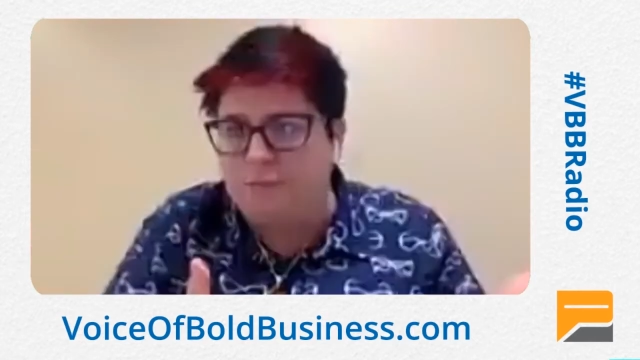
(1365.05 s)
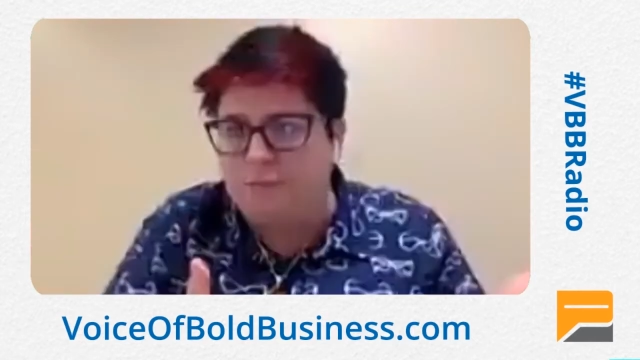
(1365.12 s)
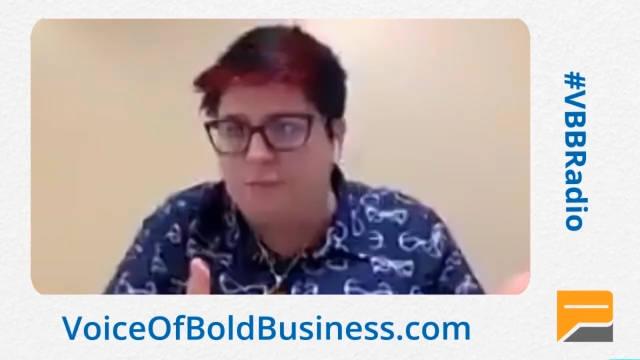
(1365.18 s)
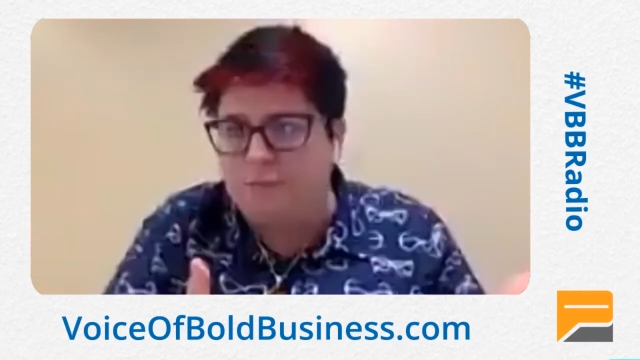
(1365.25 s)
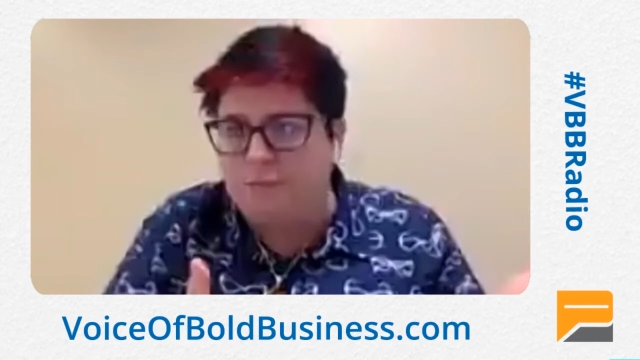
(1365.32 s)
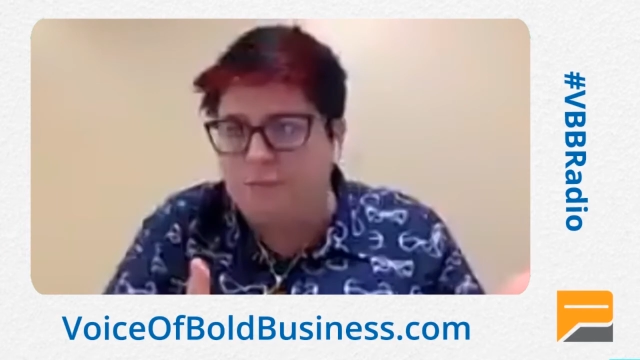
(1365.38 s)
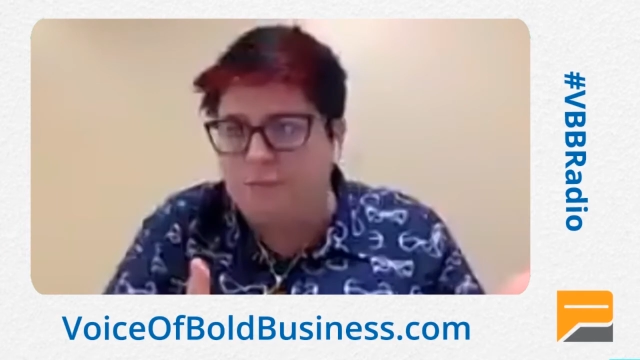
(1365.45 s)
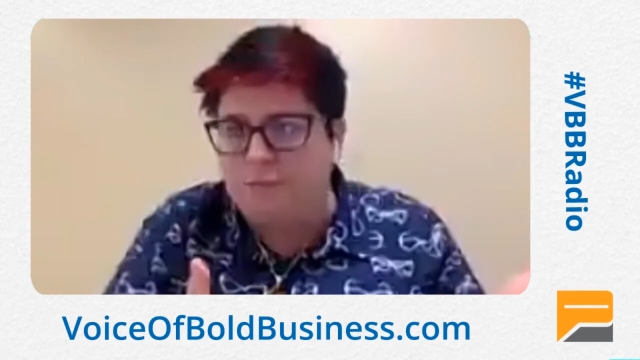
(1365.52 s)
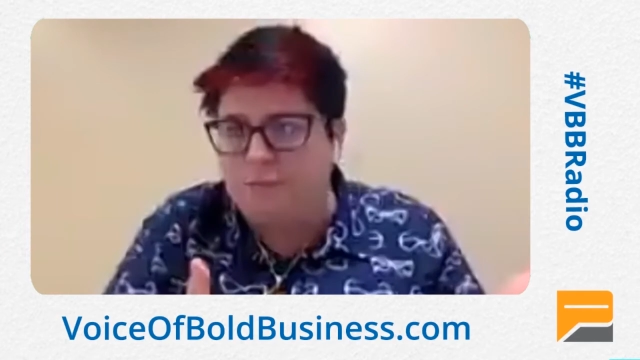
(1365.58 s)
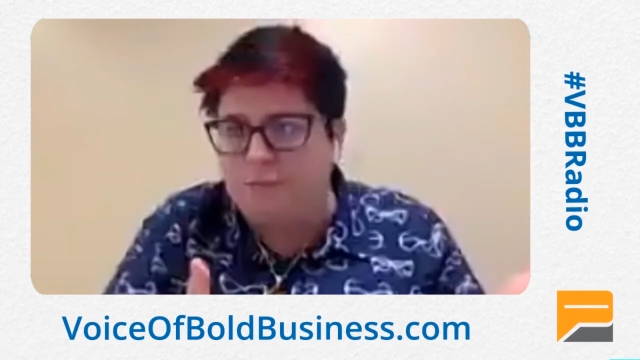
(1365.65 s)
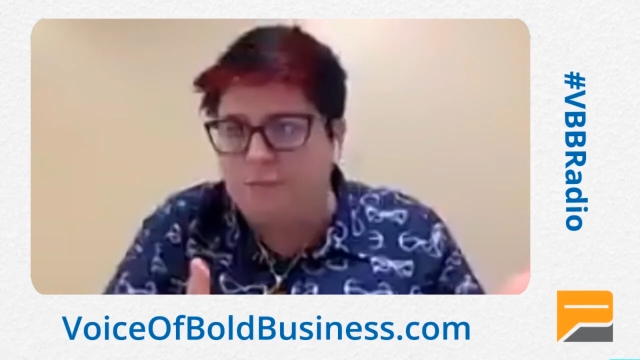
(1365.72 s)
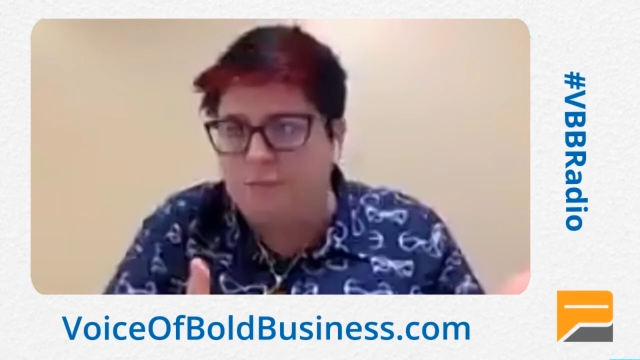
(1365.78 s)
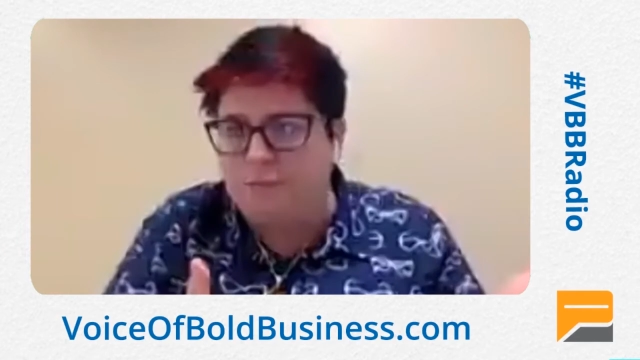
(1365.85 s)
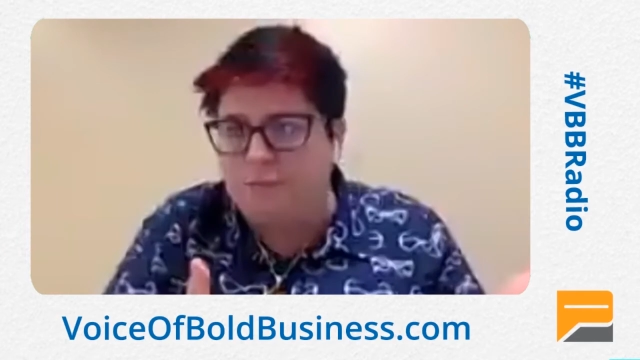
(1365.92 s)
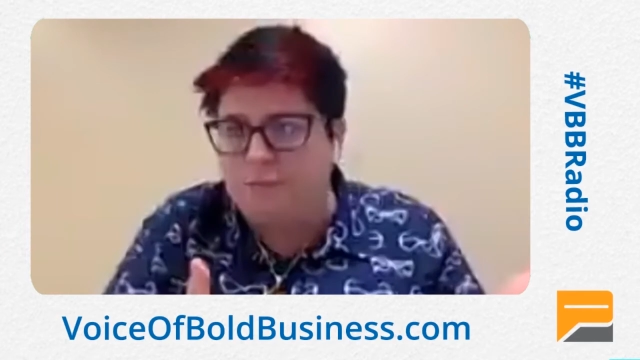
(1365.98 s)
some degree of
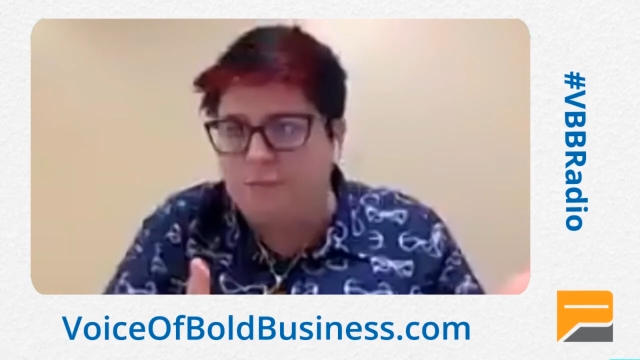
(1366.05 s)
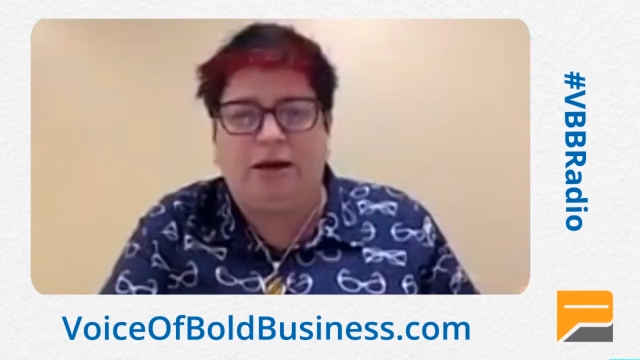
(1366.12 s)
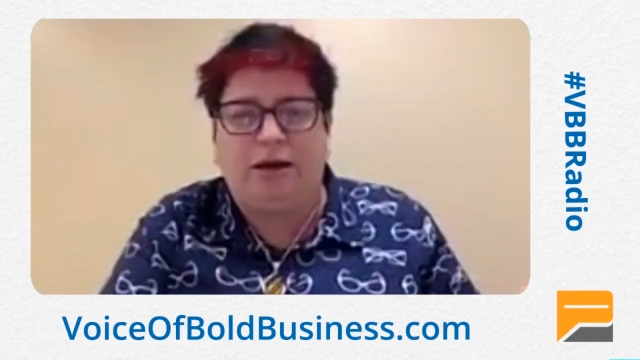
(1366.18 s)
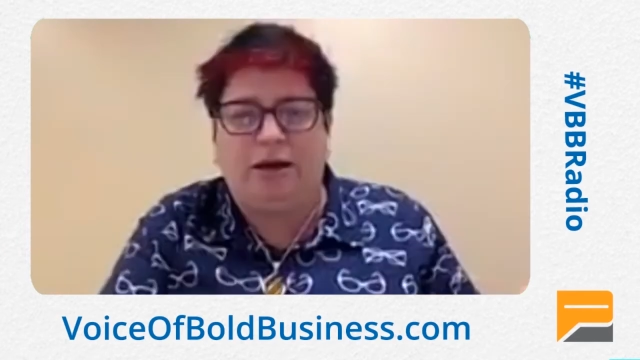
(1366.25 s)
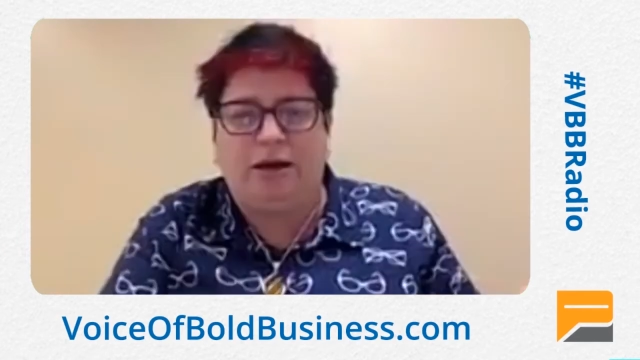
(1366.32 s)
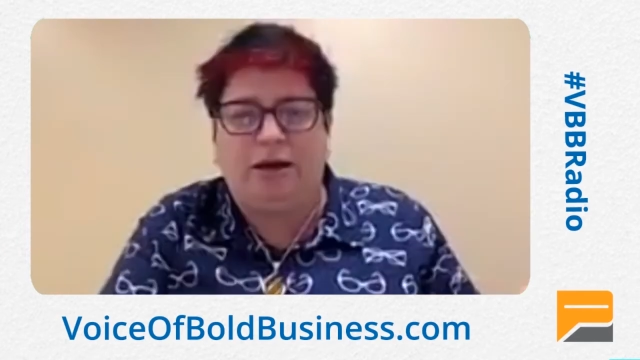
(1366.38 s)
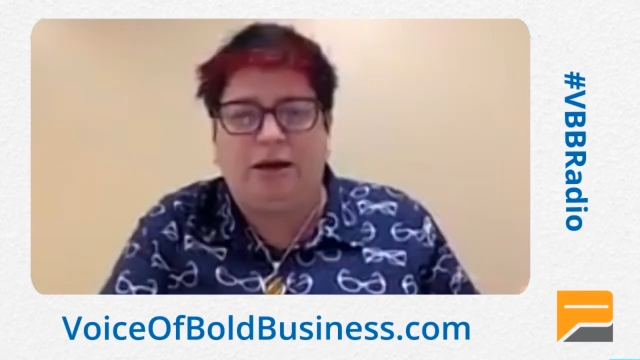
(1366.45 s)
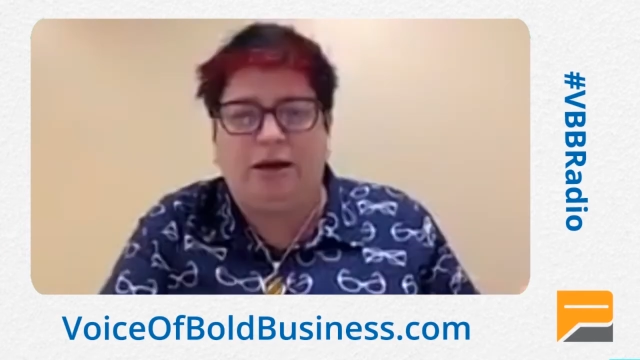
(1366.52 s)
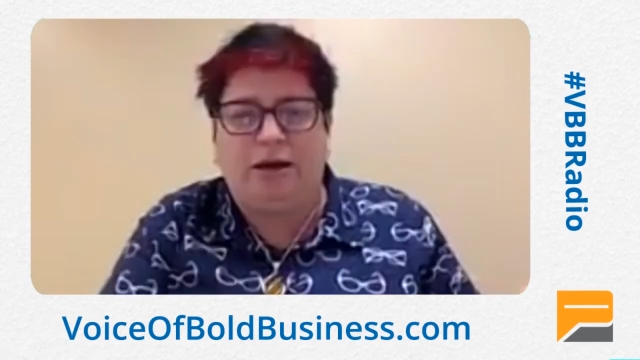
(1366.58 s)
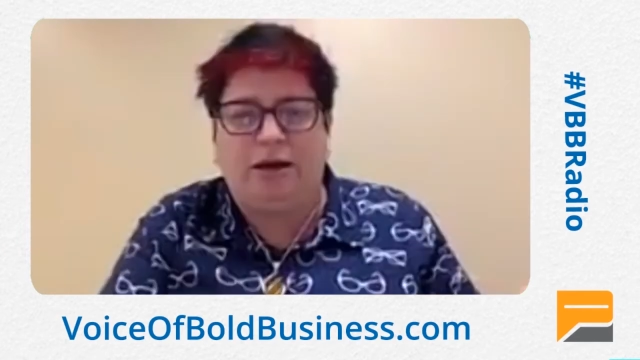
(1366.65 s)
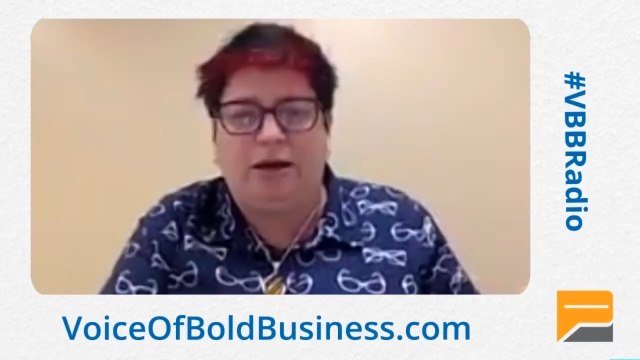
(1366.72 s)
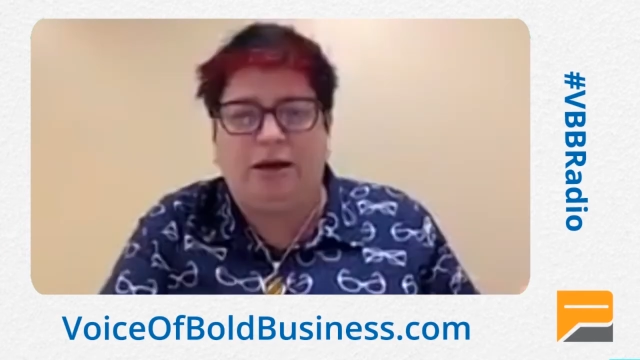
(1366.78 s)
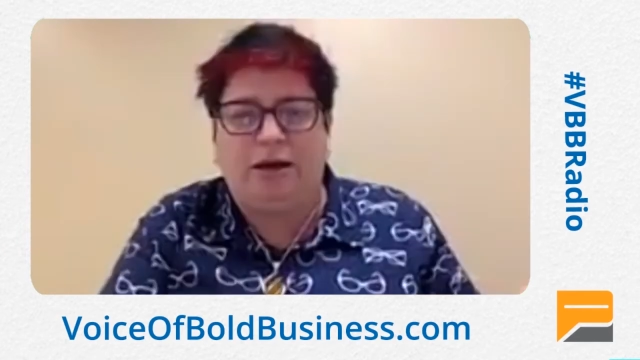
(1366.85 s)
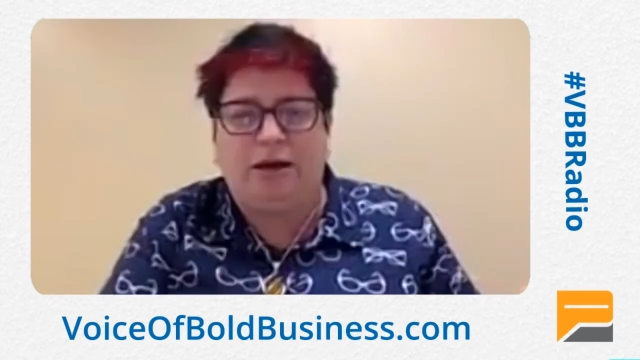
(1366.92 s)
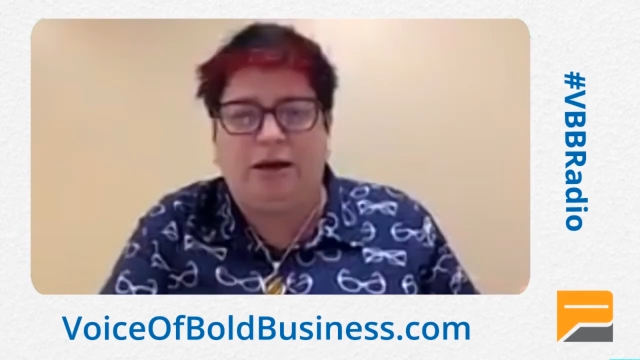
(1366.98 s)
humility on your side.